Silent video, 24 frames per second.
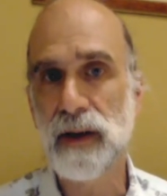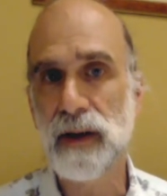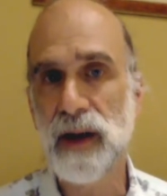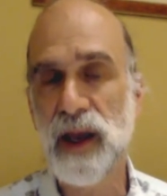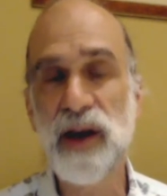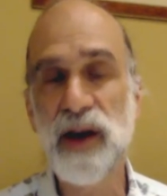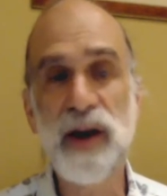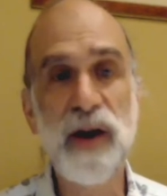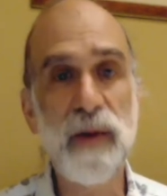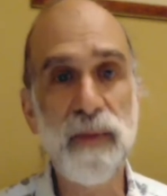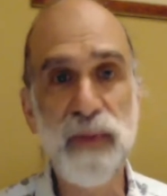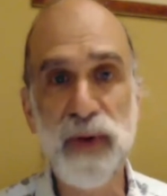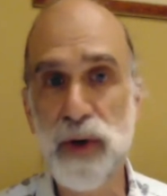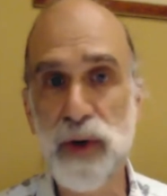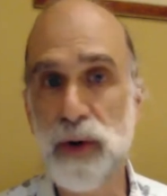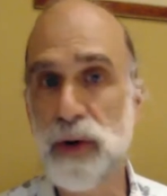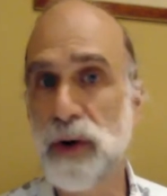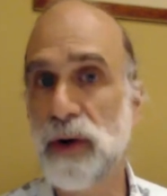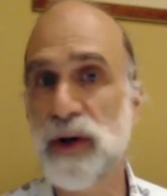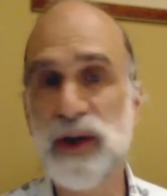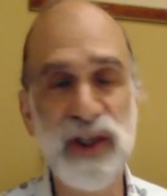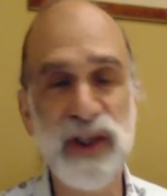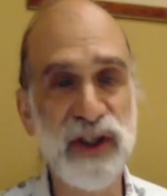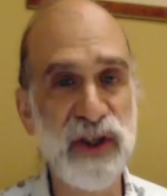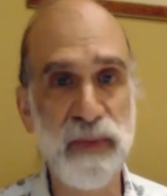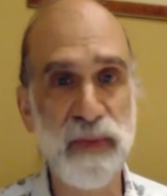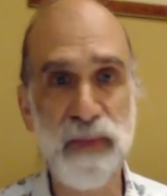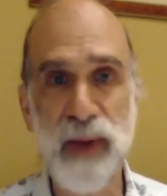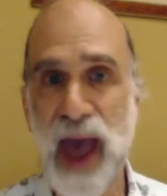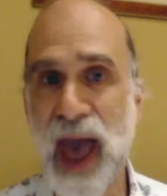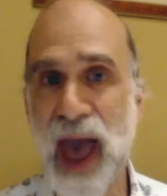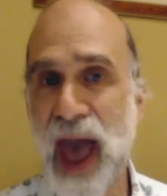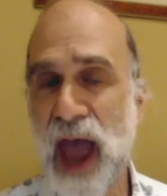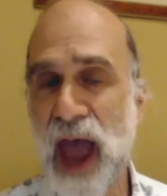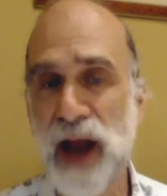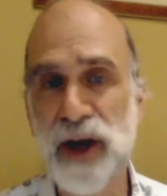In the computers, it's a
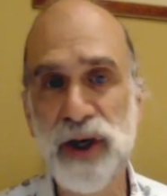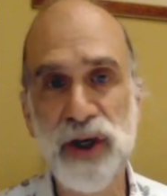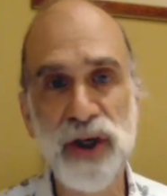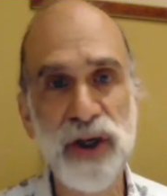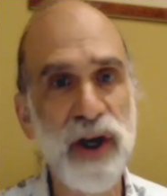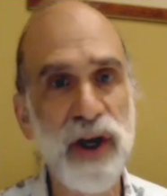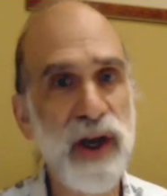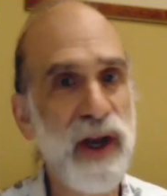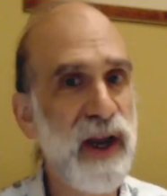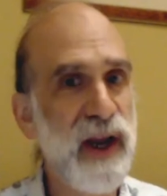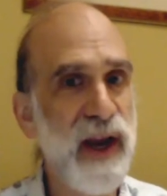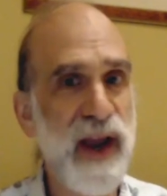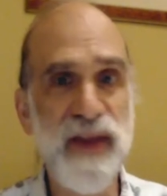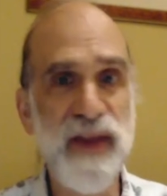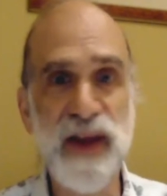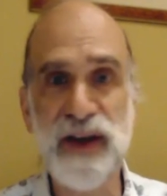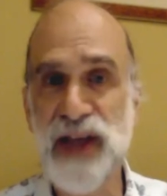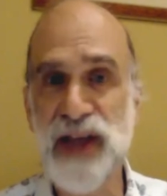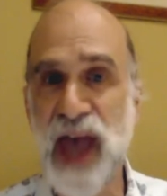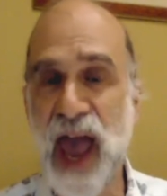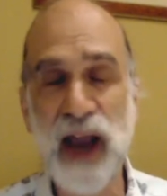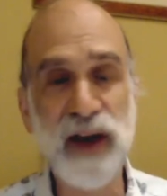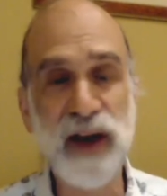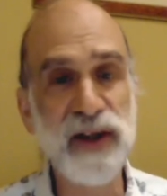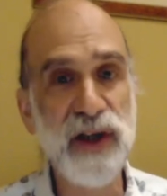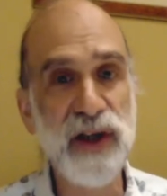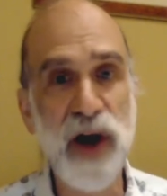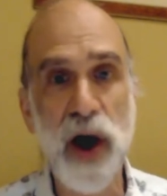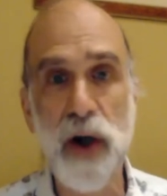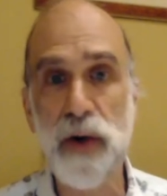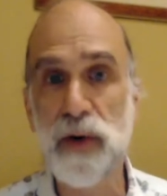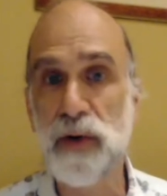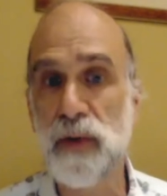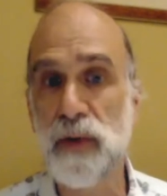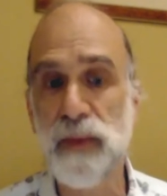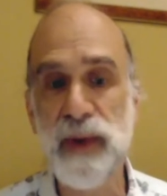patch. In the tax
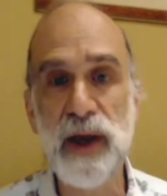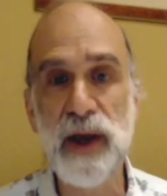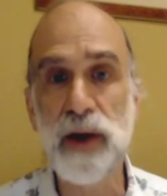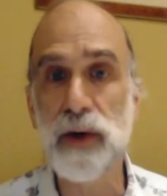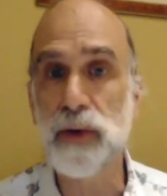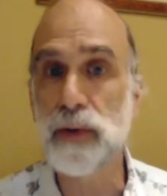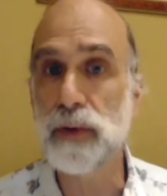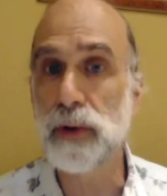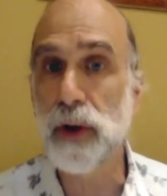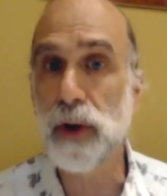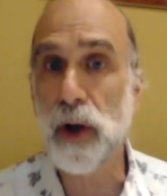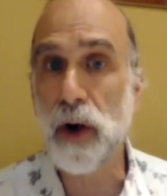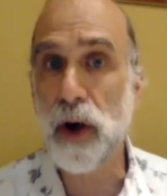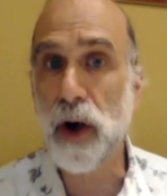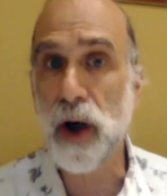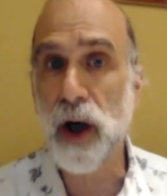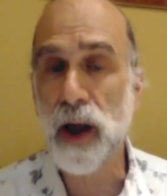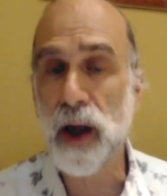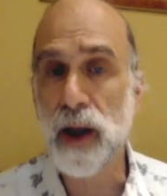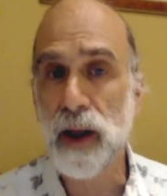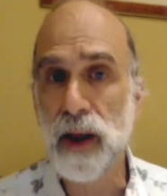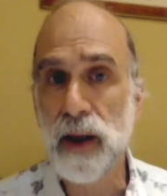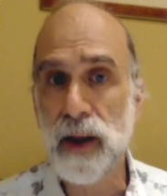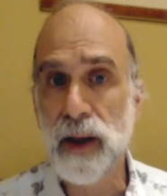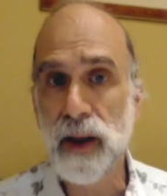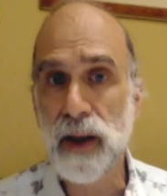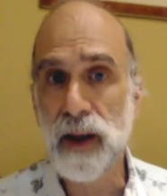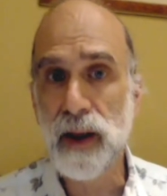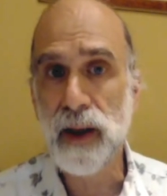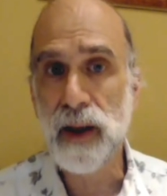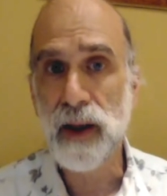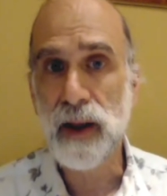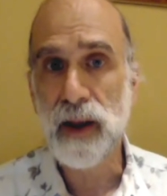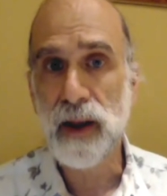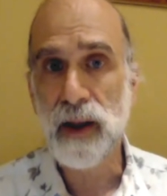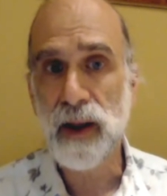code, it would be a new law.
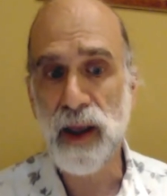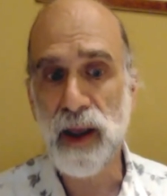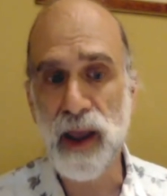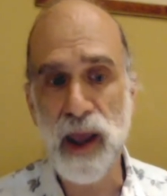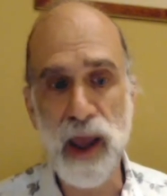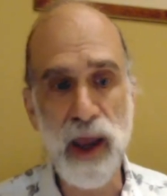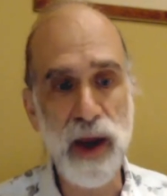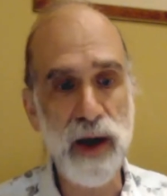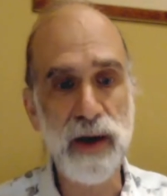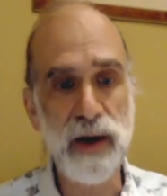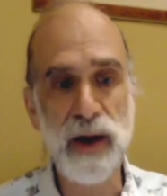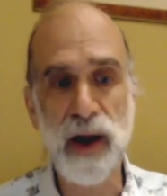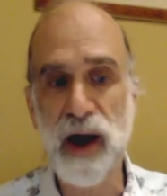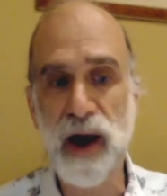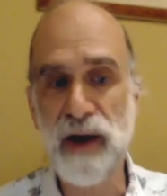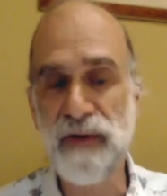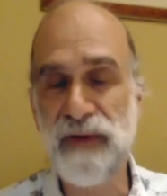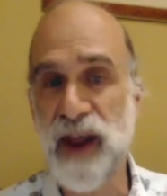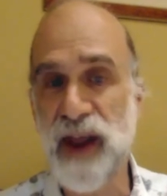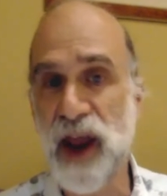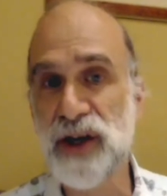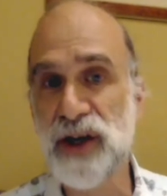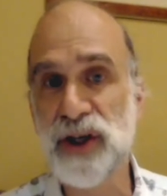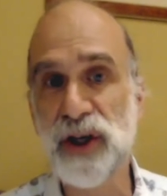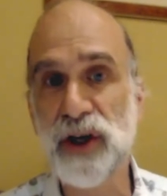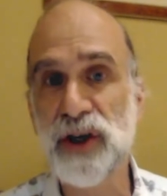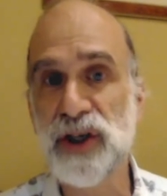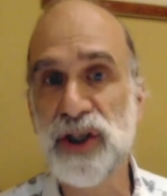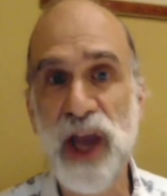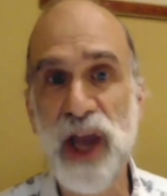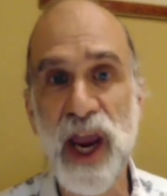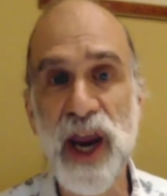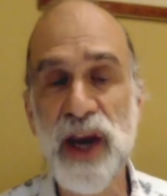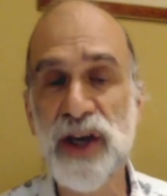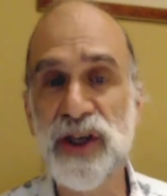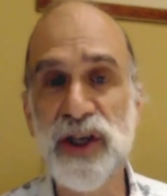In uh, financial
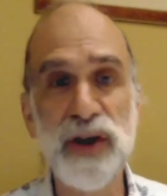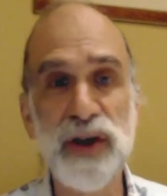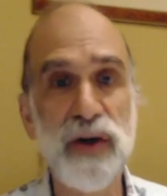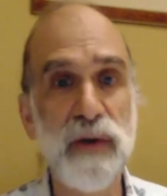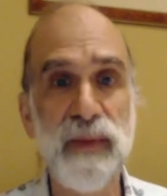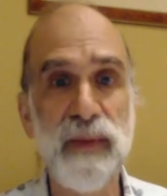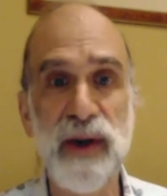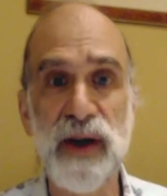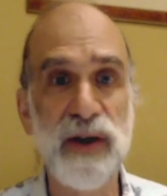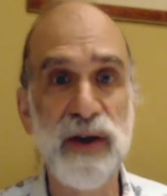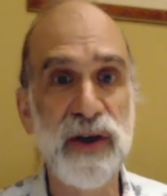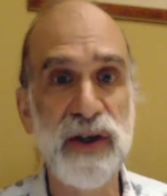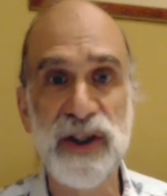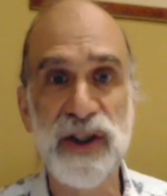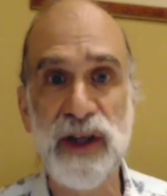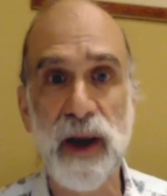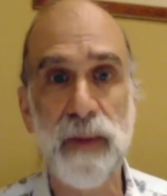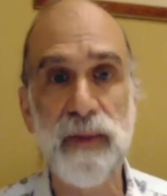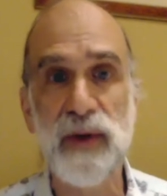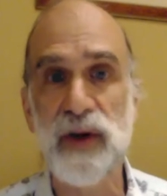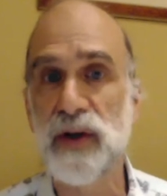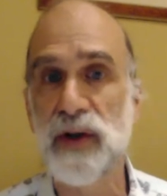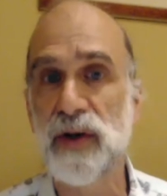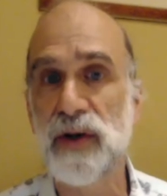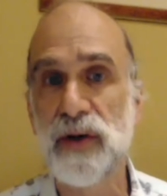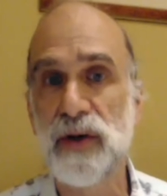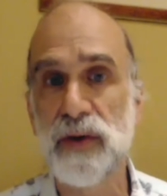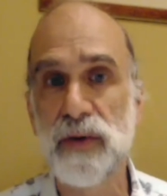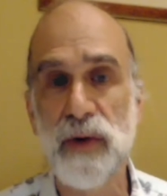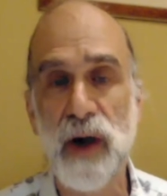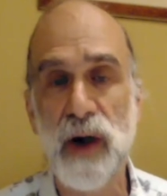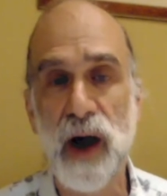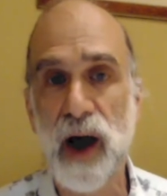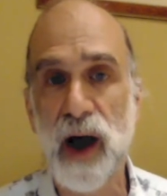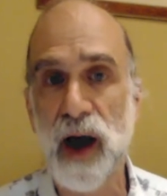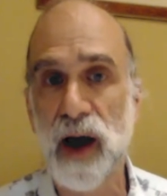exchanges, it would be some
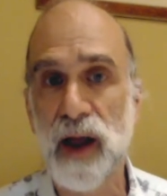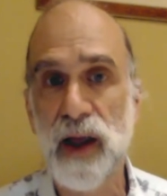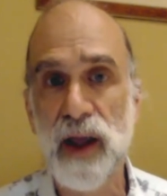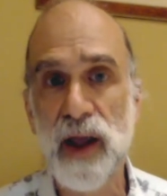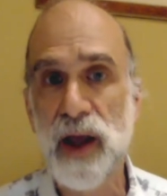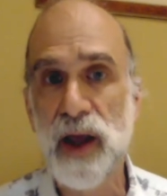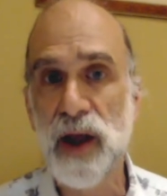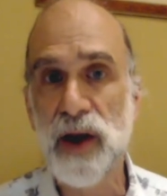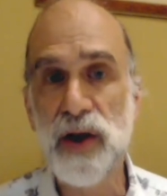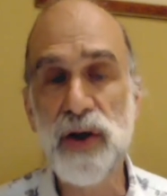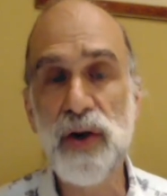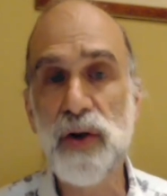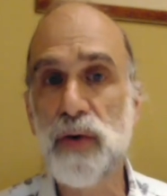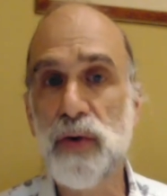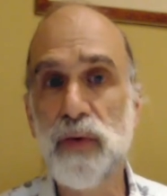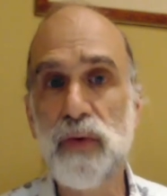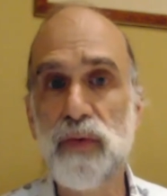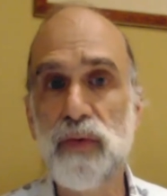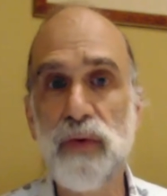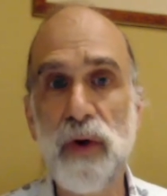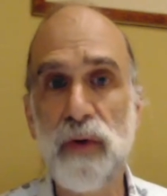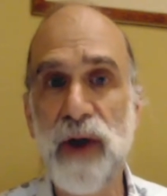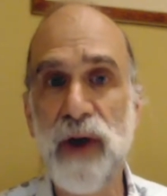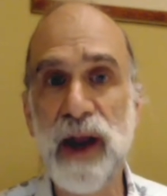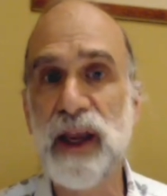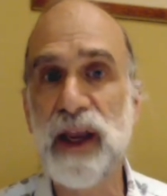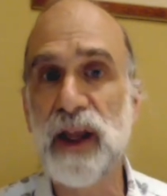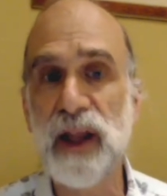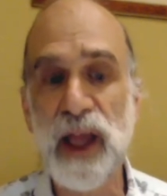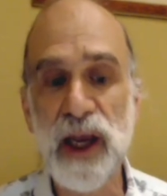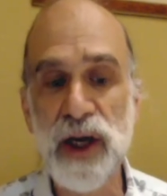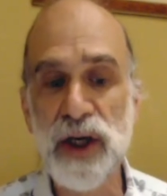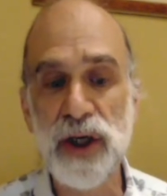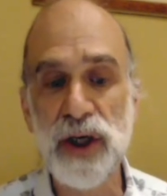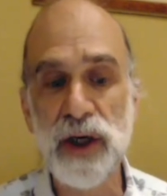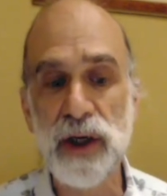new uh, new
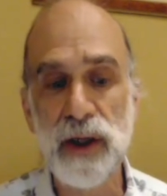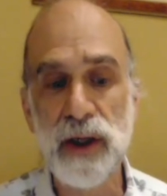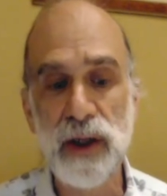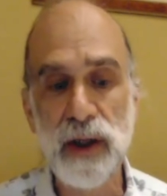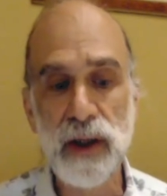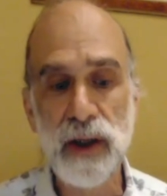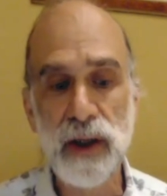regulation.